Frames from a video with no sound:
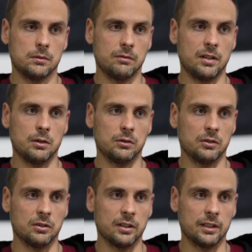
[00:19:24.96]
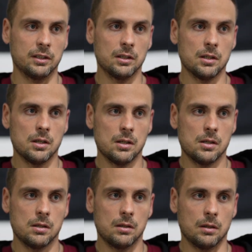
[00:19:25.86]
videos look like.
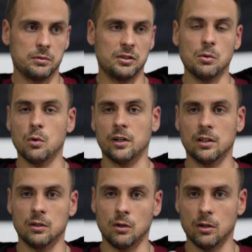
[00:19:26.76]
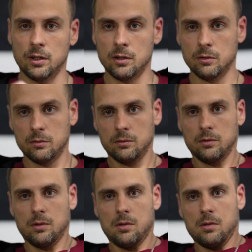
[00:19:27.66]
I'm still working on audio.
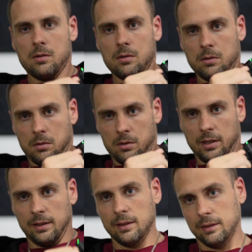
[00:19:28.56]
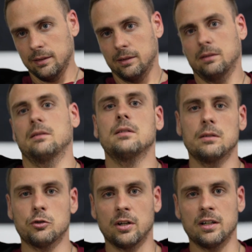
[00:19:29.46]
Got this,
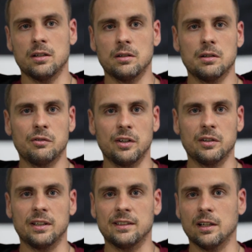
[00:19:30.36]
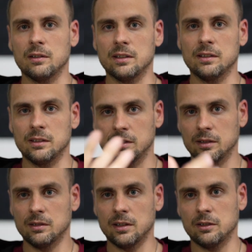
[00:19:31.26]
trying to figure things out. This
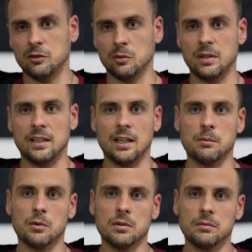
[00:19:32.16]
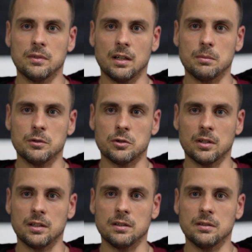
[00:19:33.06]
is that Sony camera that I've been
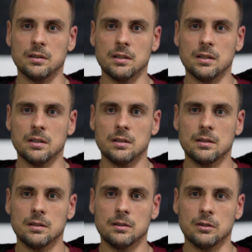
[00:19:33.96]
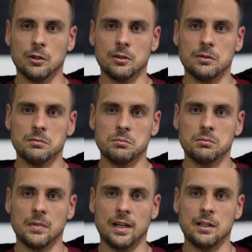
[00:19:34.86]
trying to learn
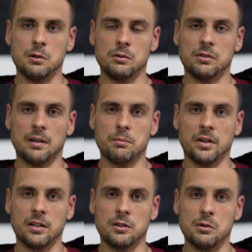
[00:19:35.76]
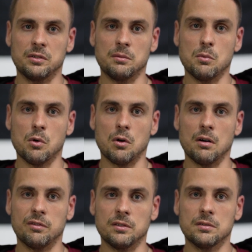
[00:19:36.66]
how to use. I plan on using more
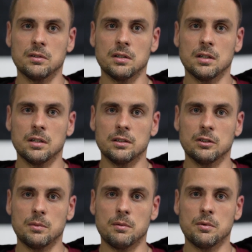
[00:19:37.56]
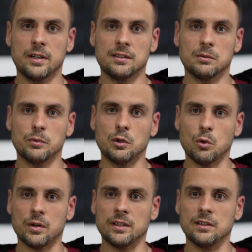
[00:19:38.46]
often. So maybe we'll get some
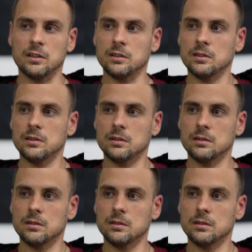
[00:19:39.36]
recording done,